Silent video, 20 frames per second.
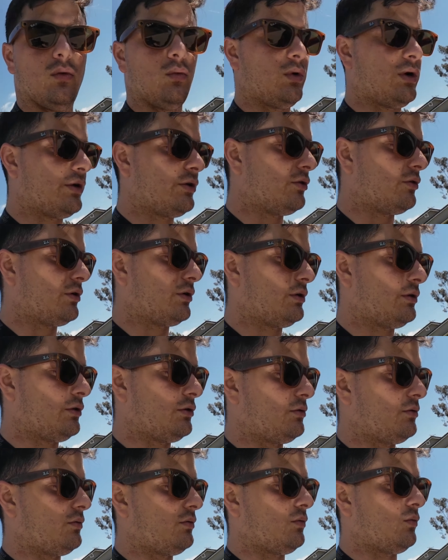while you're in
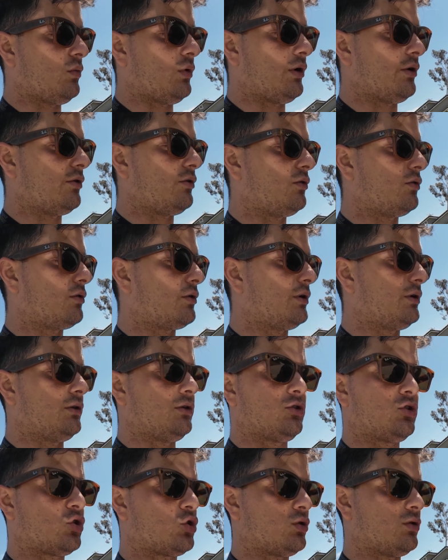the
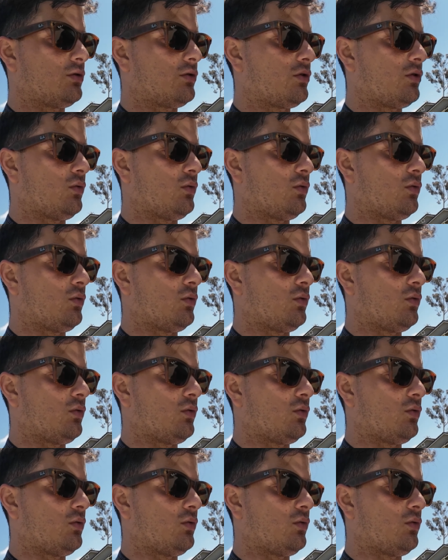trunk,